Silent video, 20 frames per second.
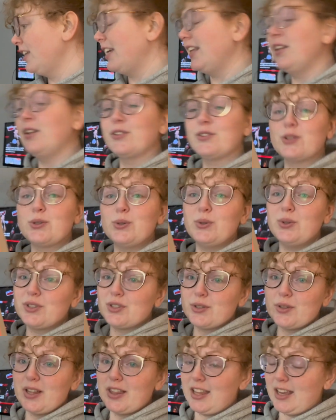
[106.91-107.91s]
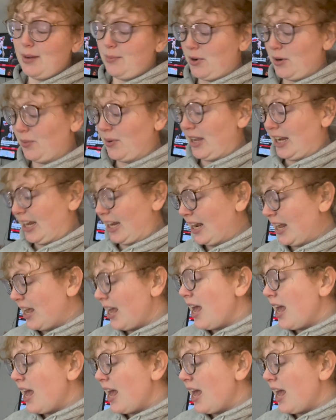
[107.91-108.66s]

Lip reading: It looked cool, so I think I'm gonna read it.